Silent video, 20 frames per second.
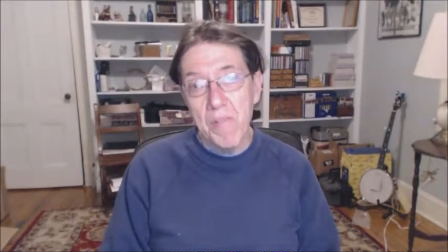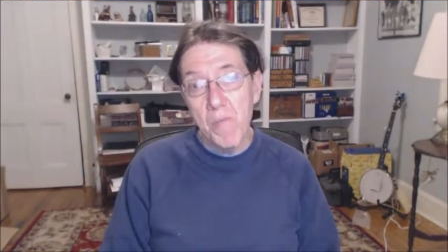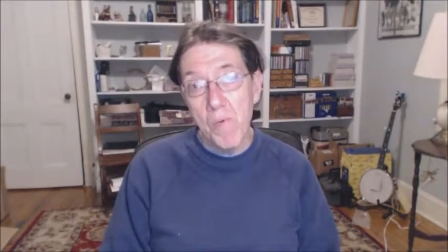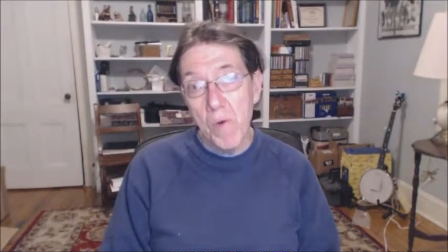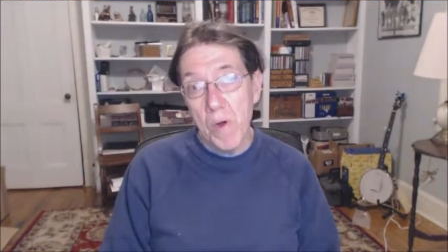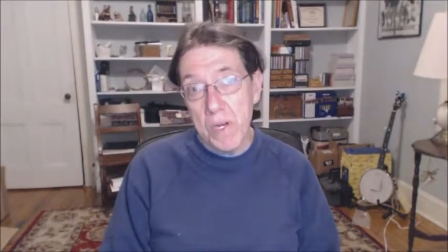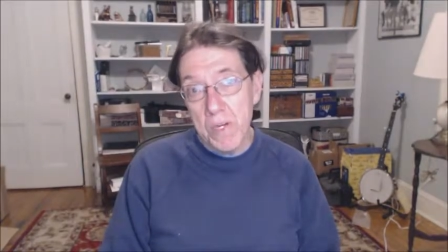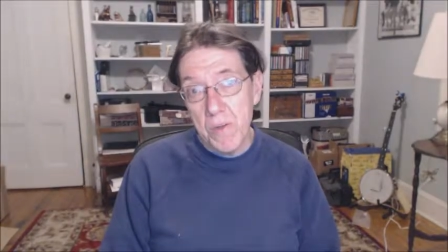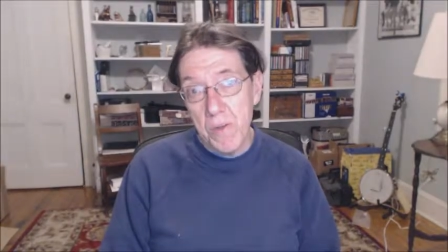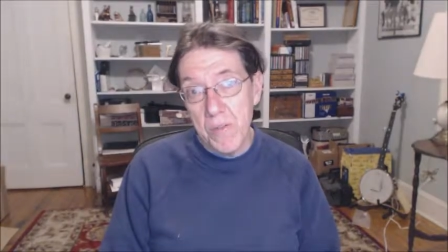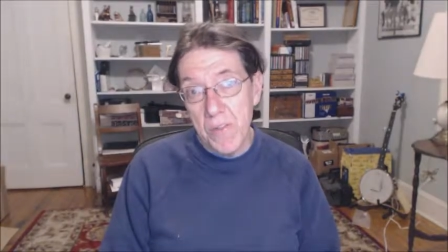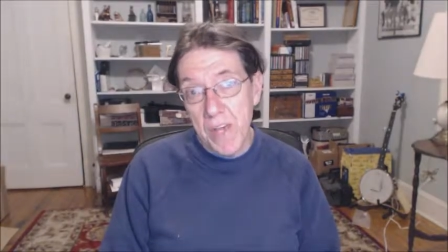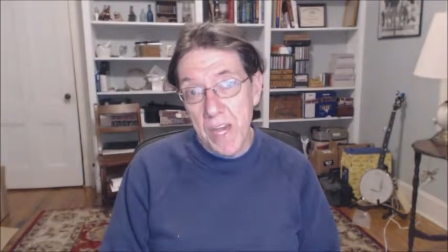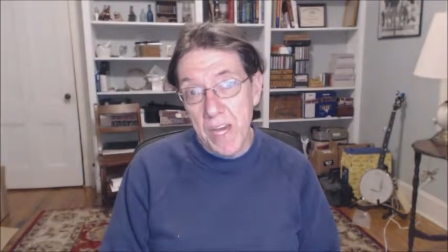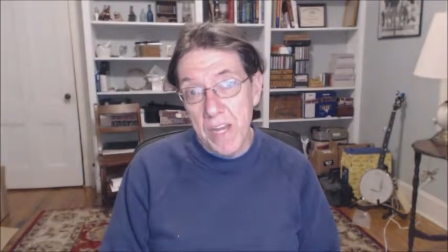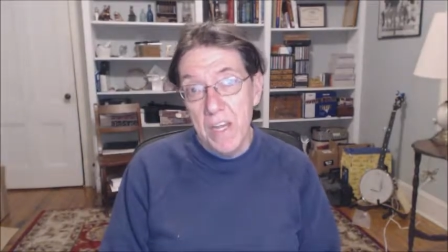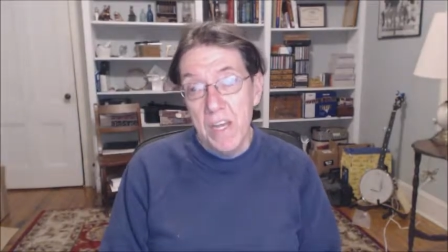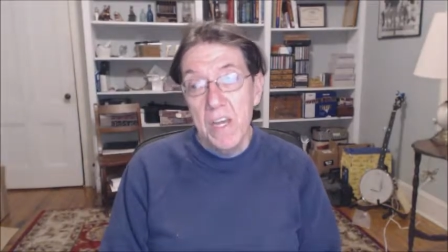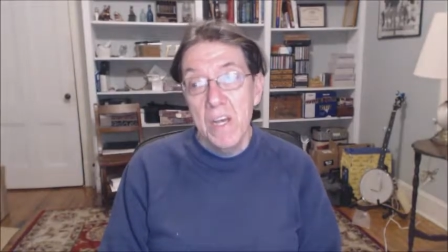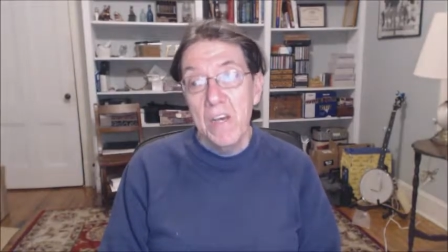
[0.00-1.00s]
And I've worked
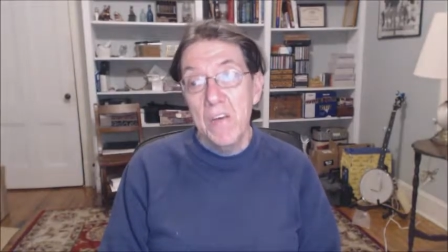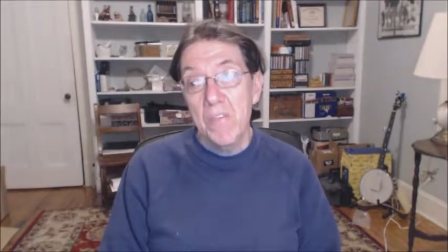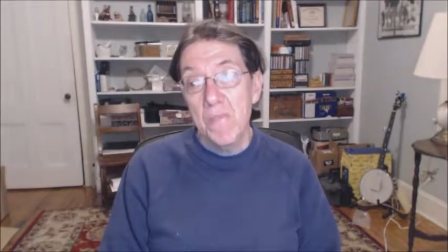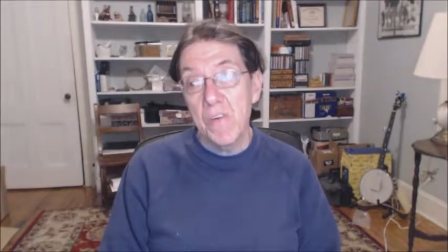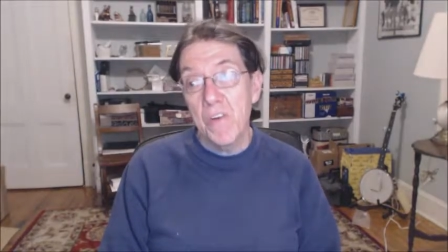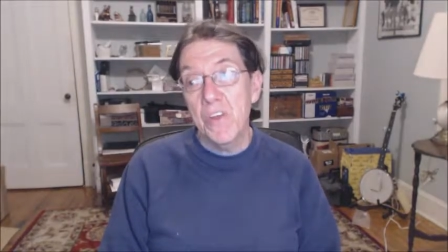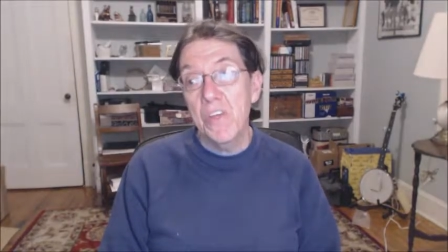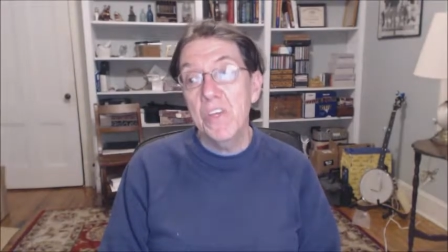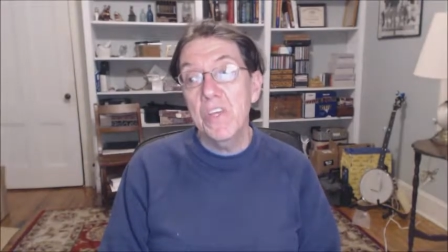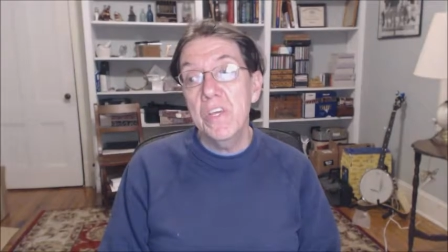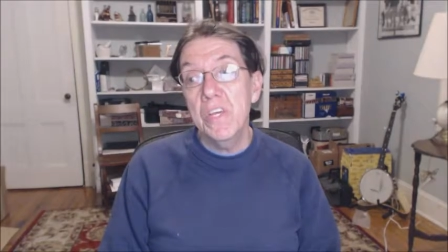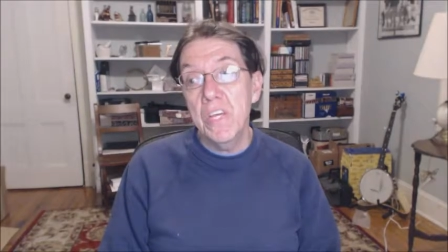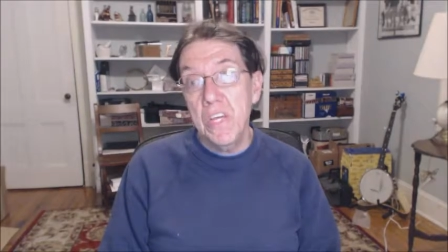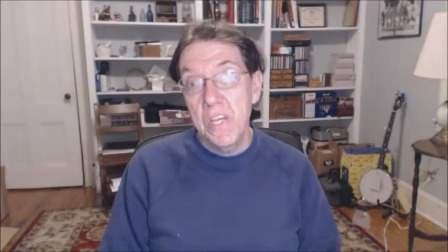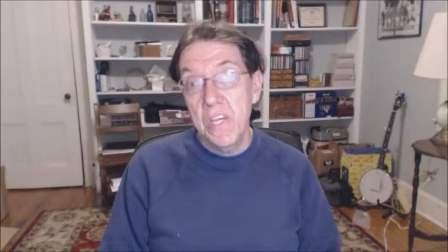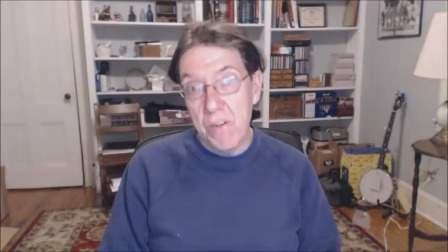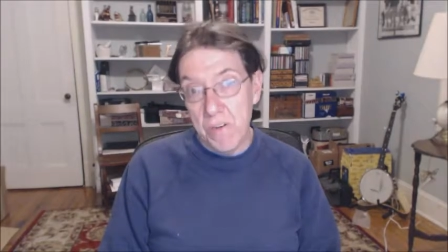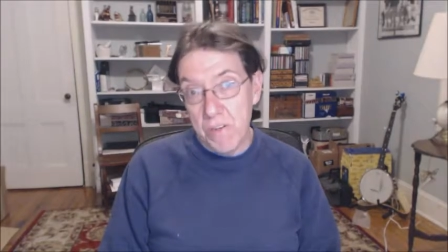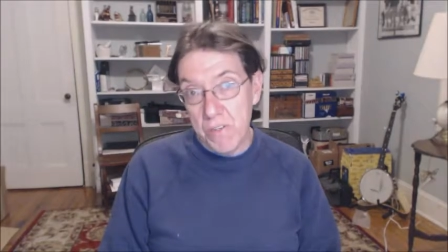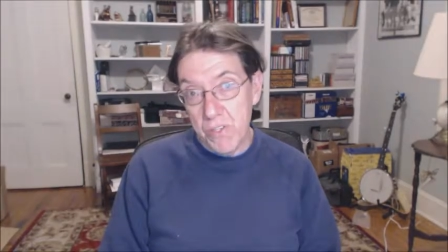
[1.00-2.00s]
on that for
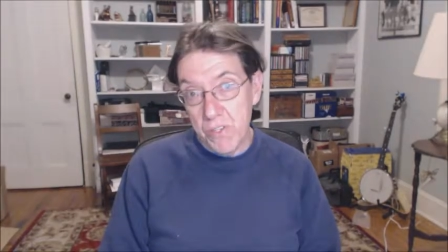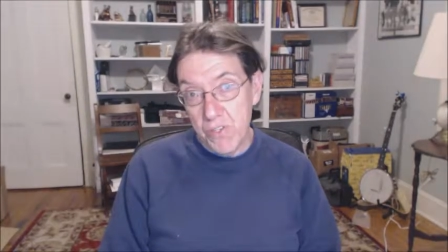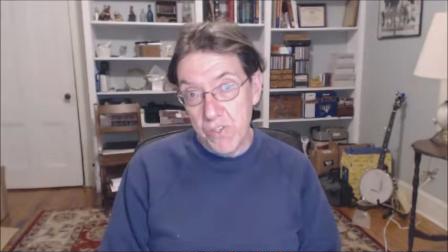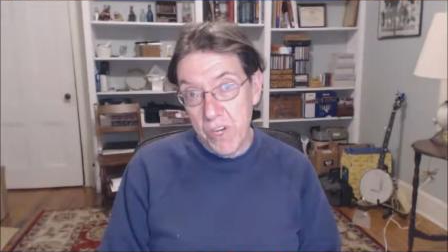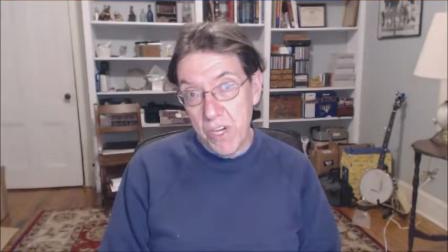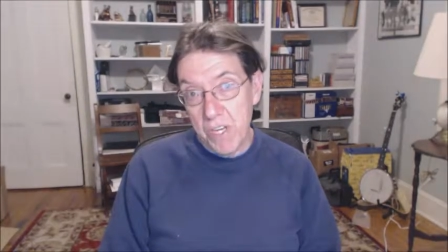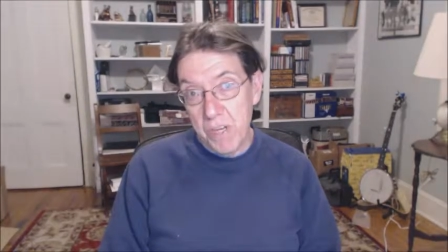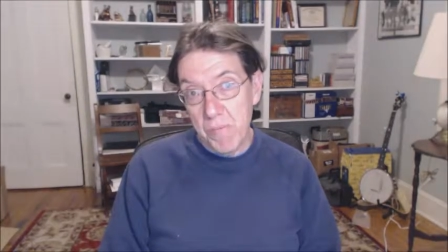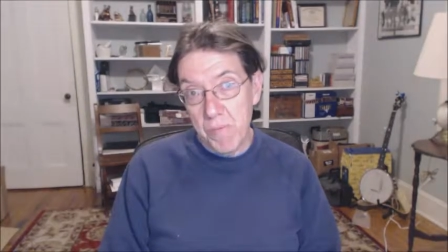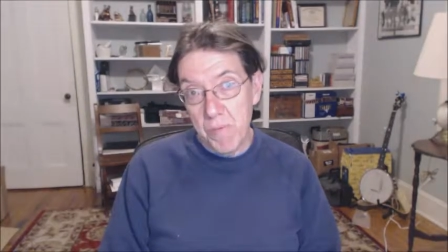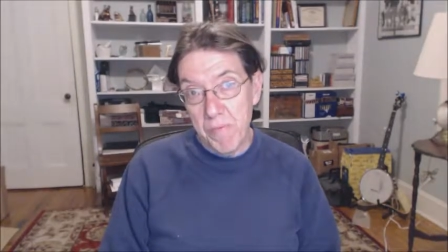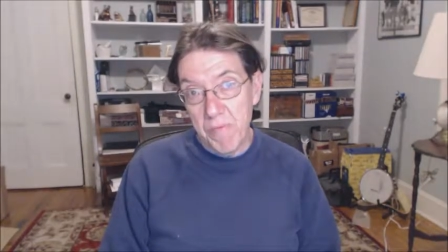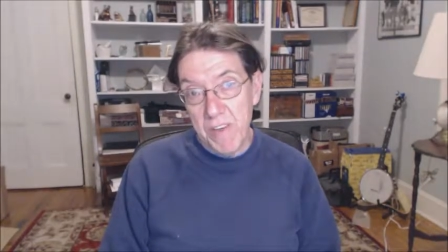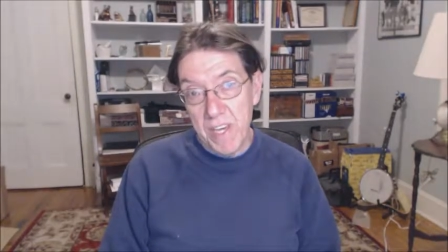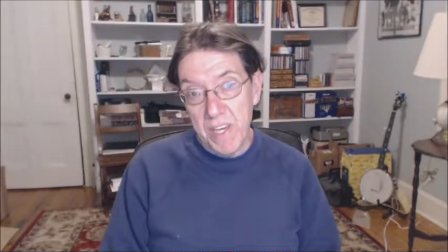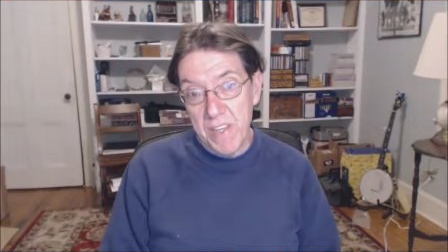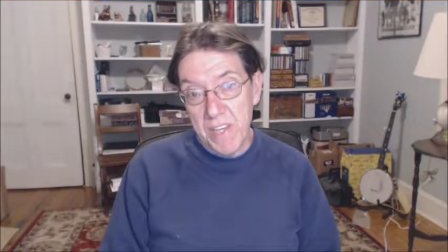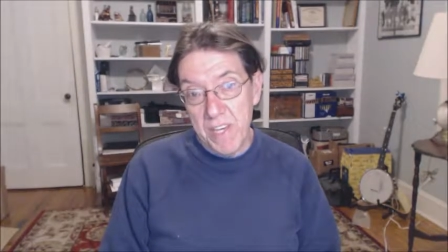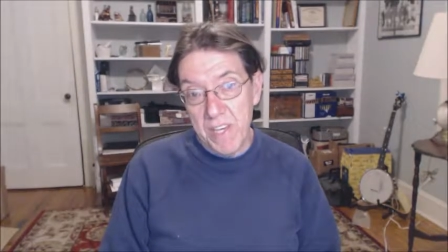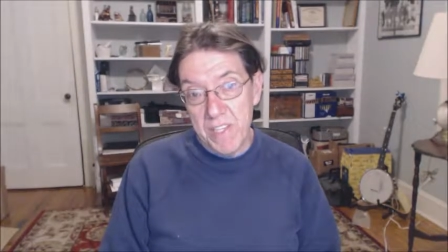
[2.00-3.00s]
years, trying to
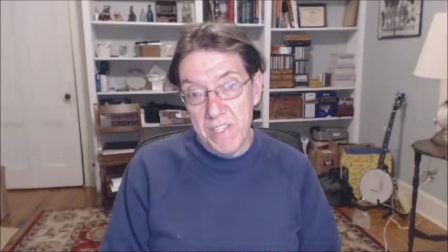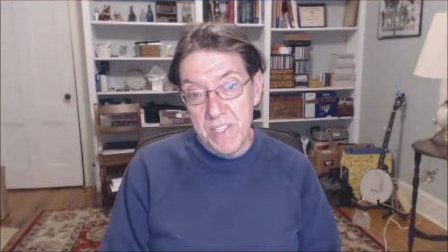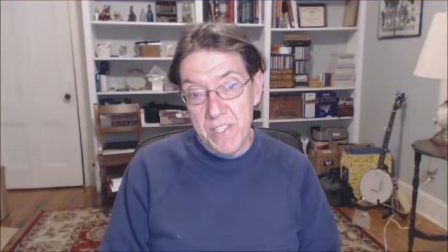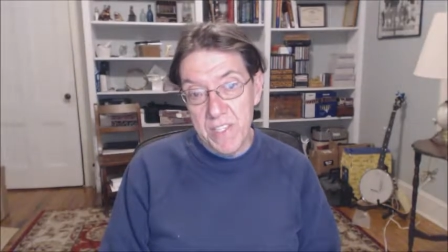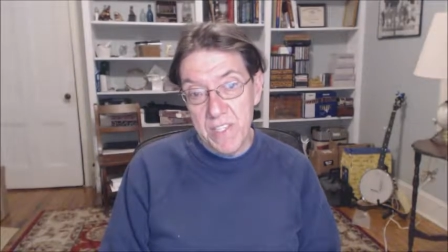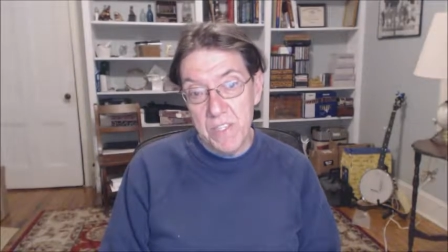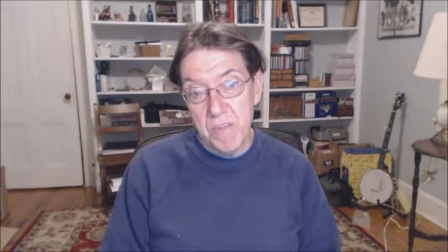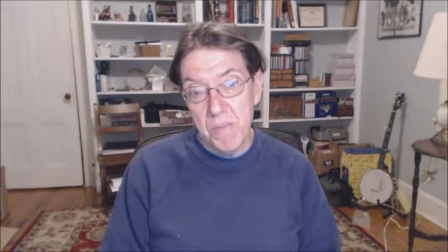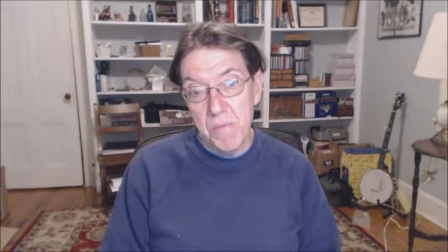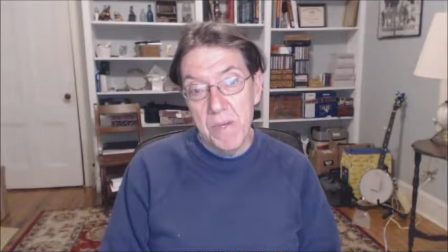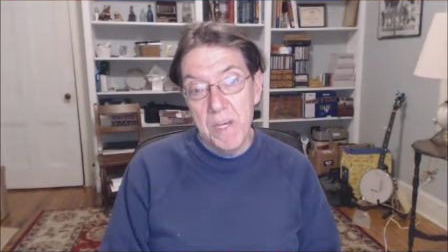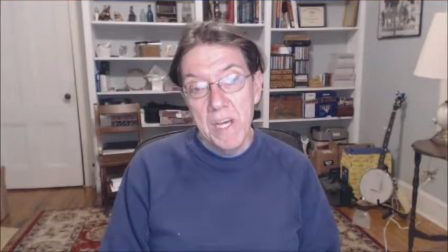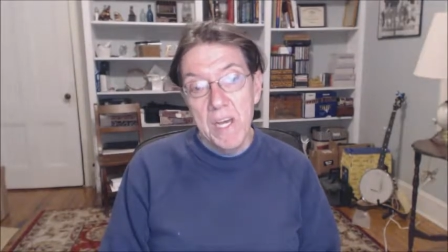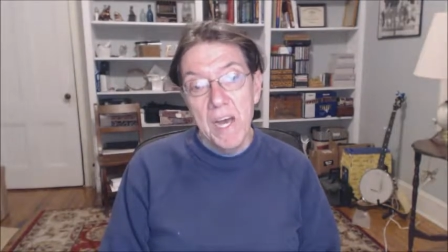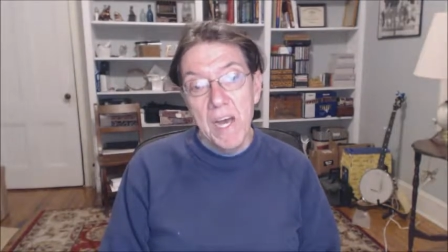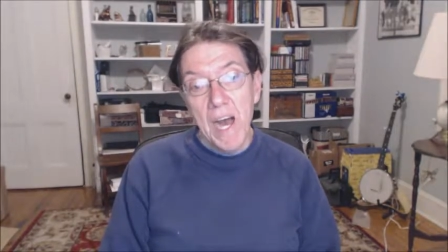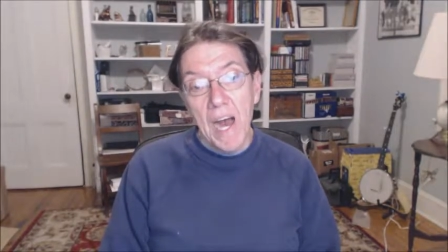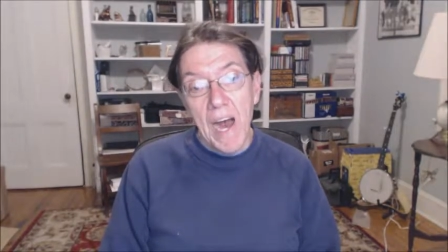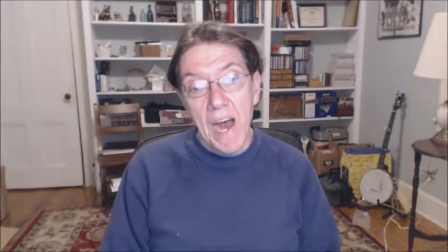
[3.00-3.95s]
perfect that system.